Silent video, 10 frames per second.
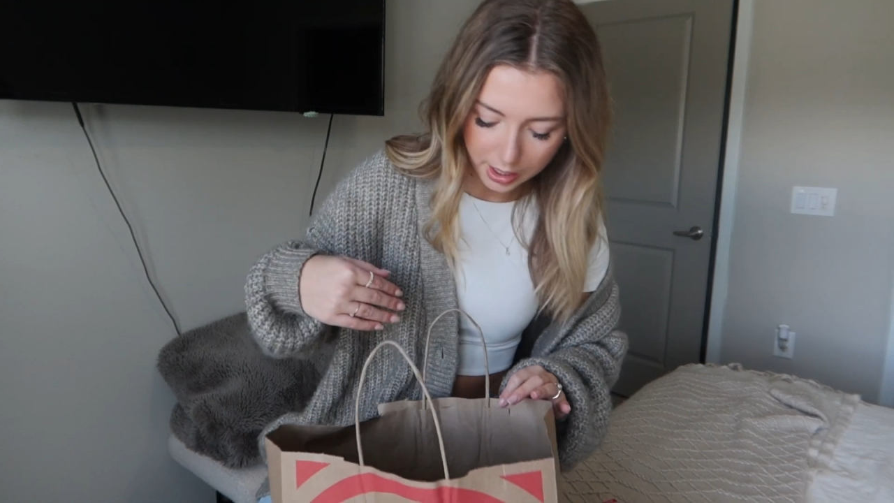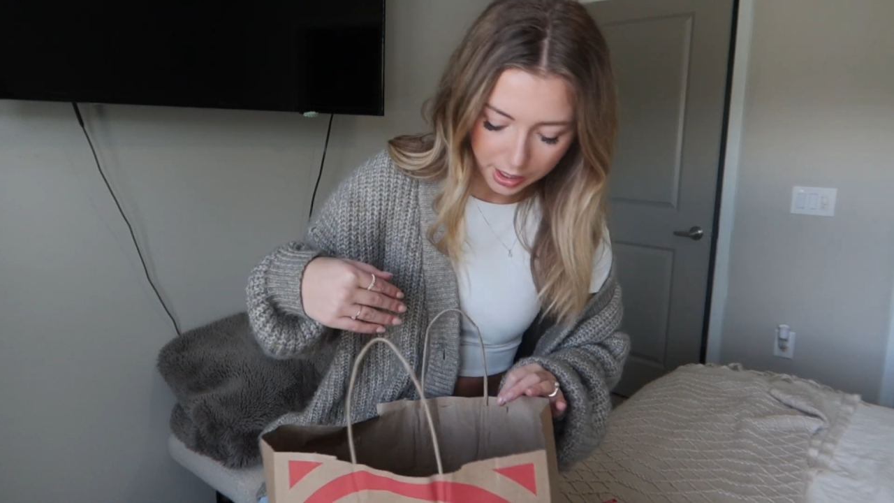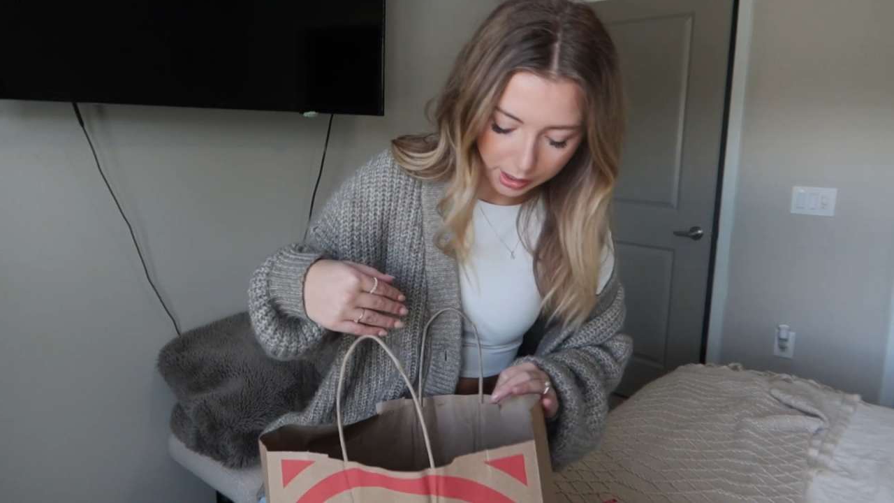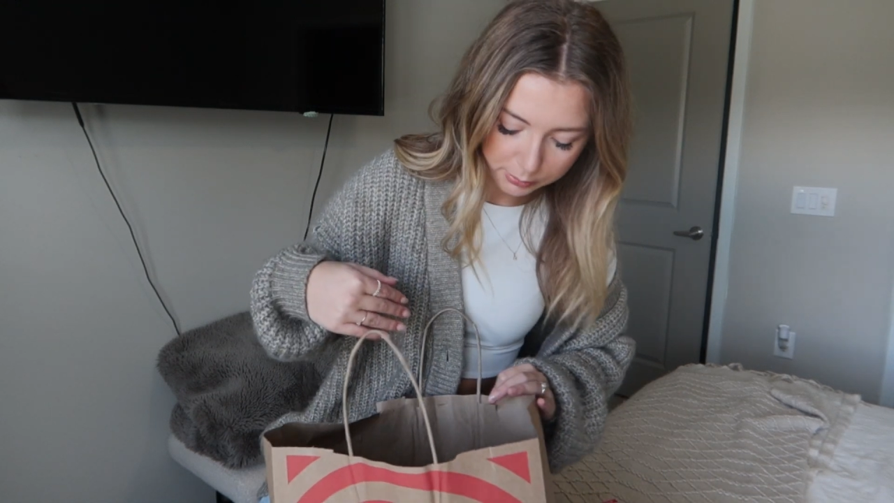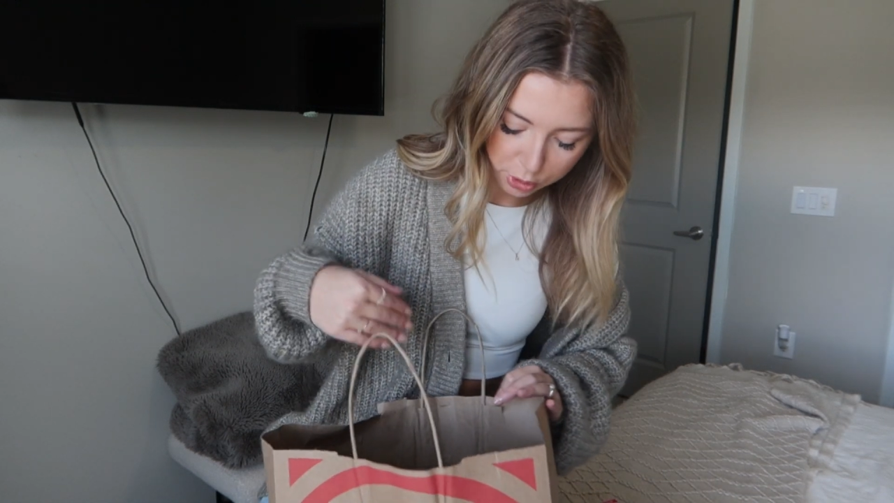
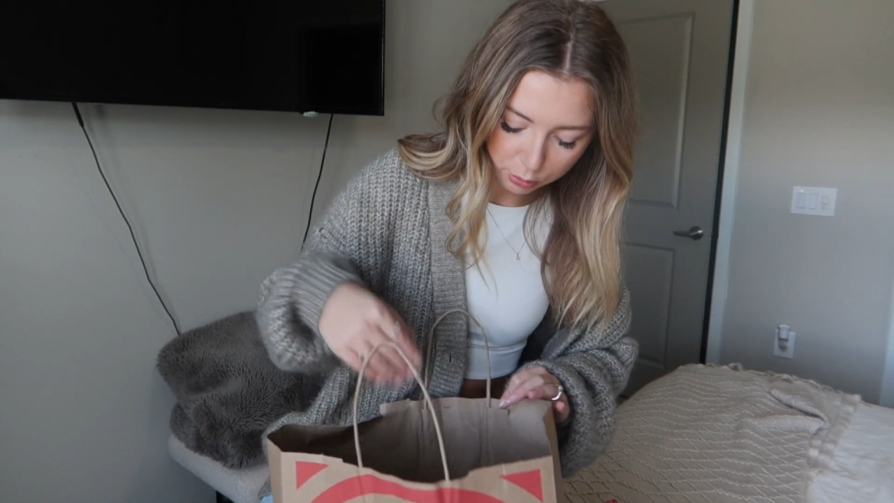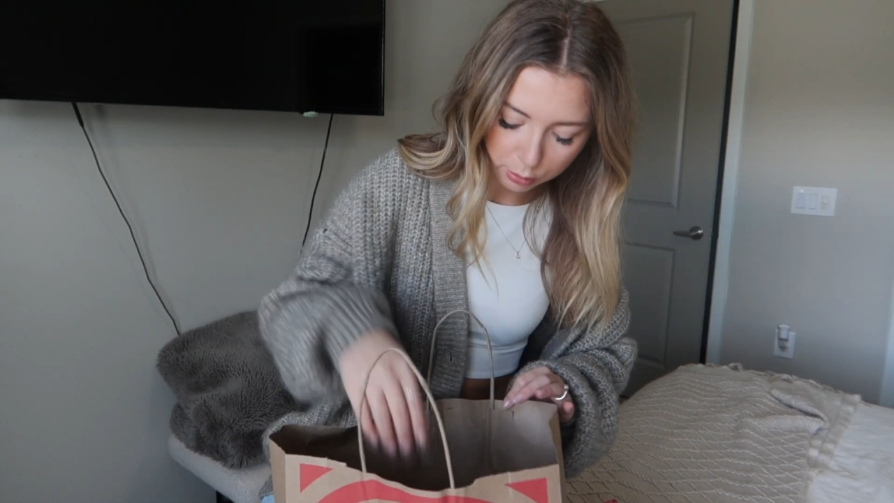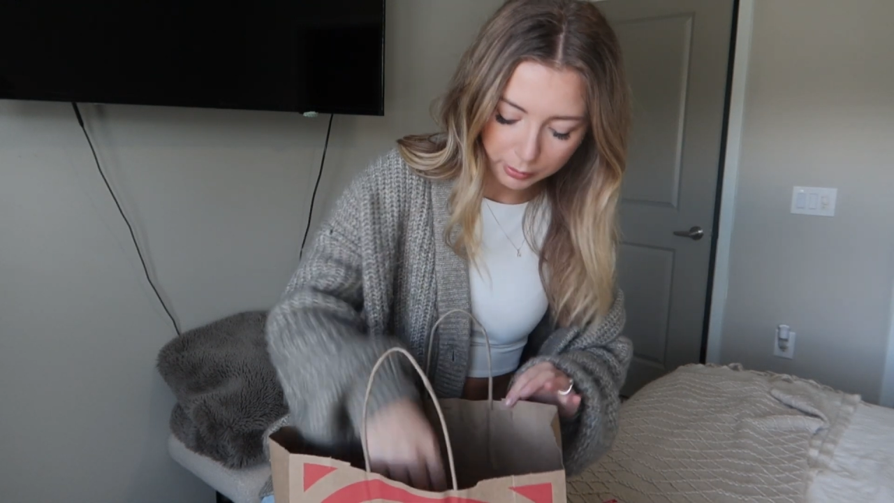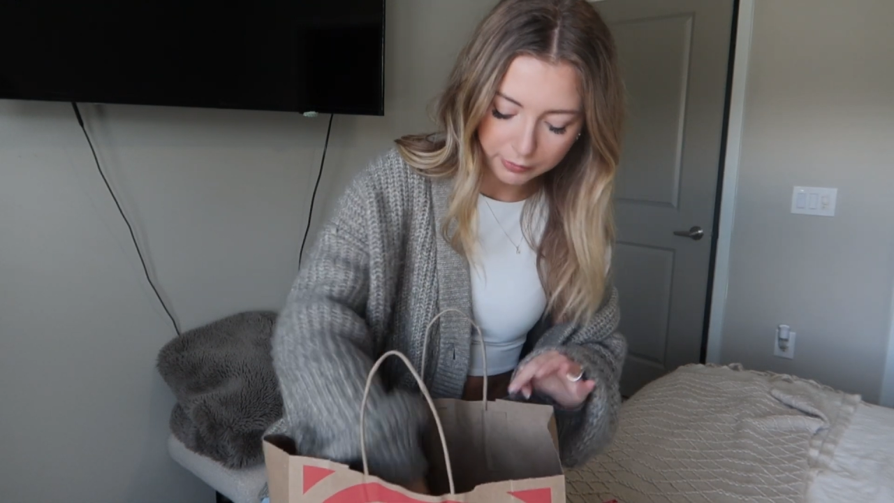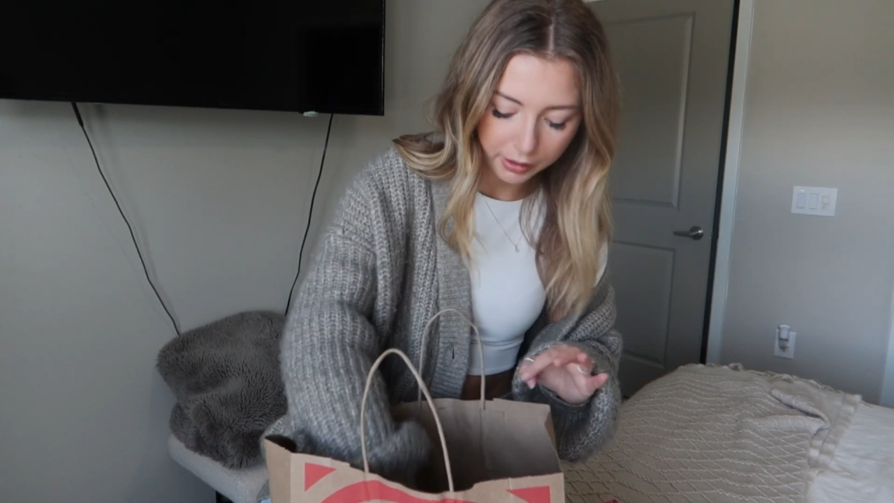I'm sure
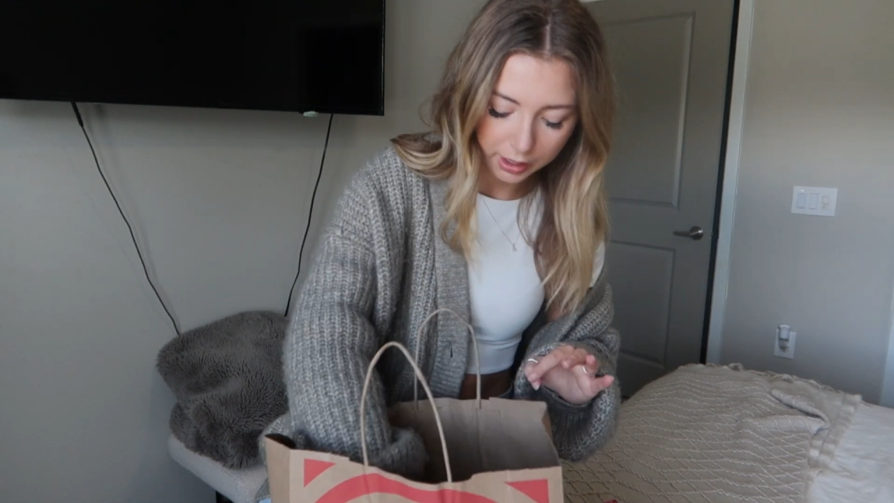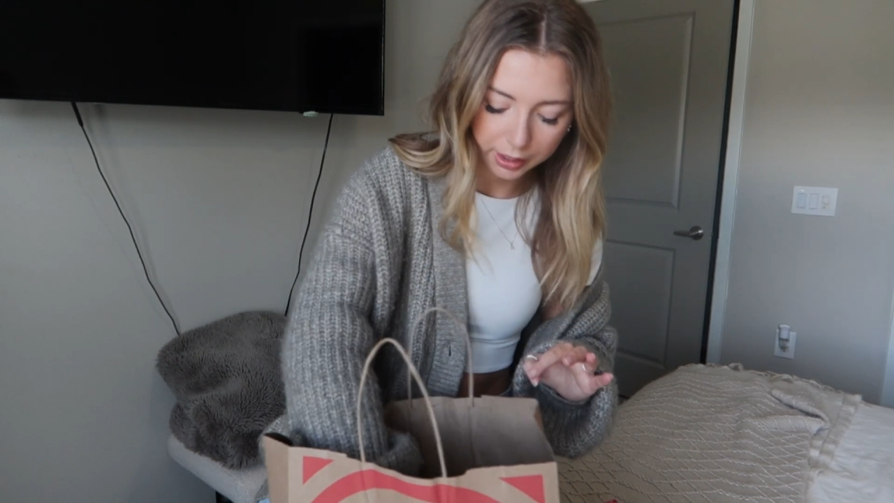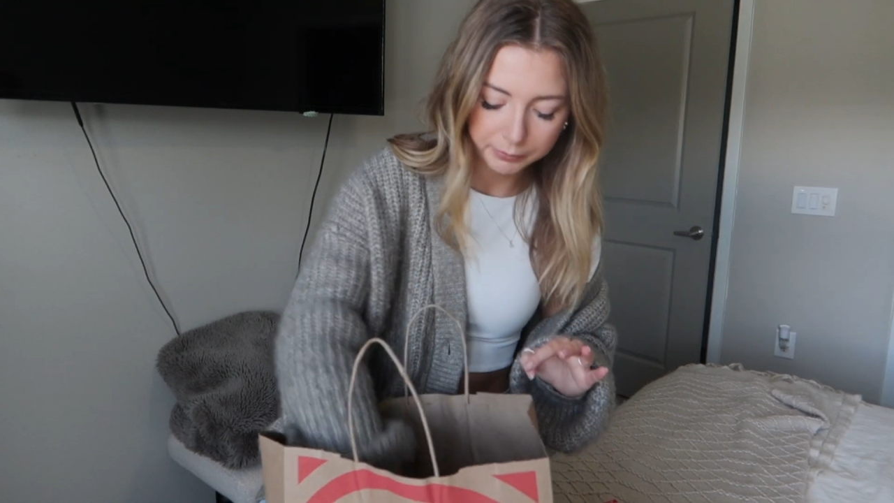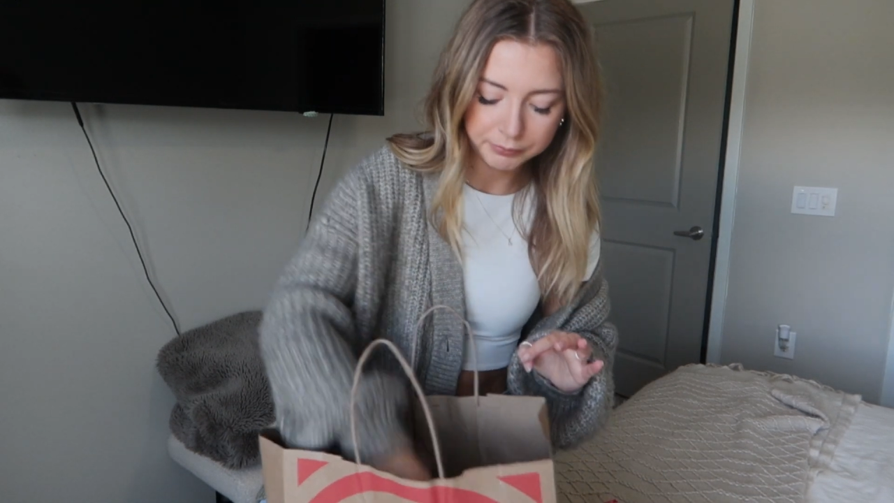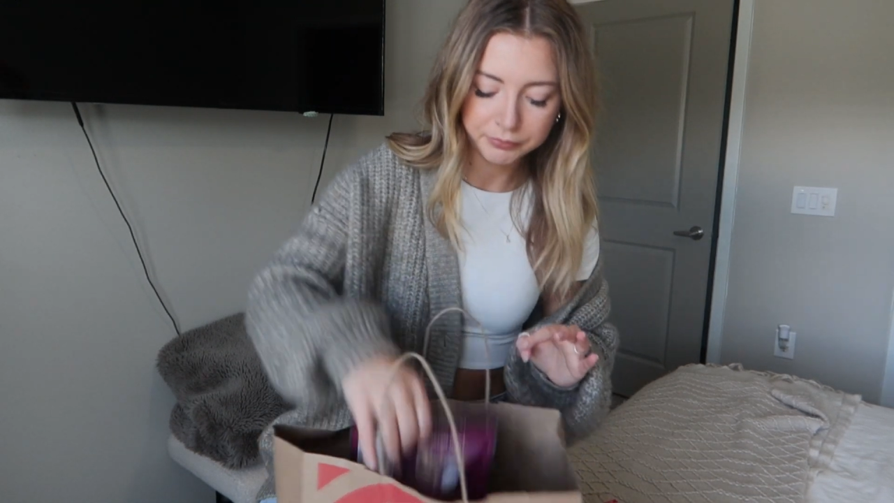we'll be
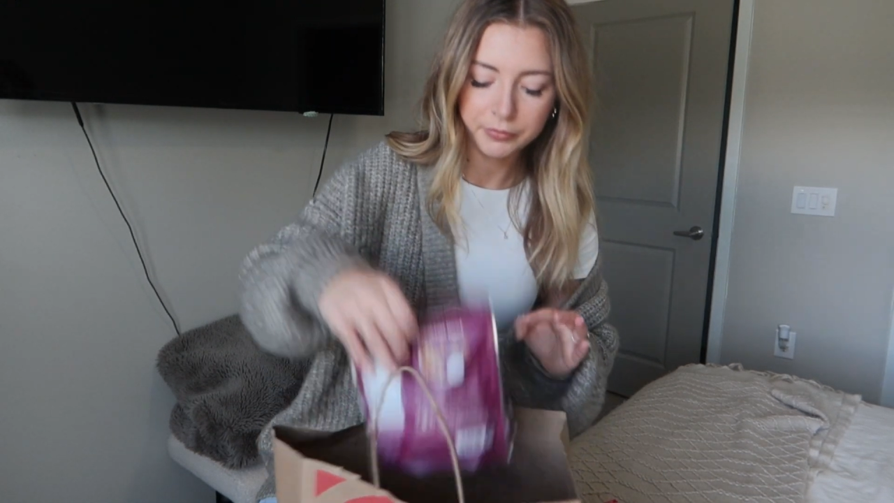fine.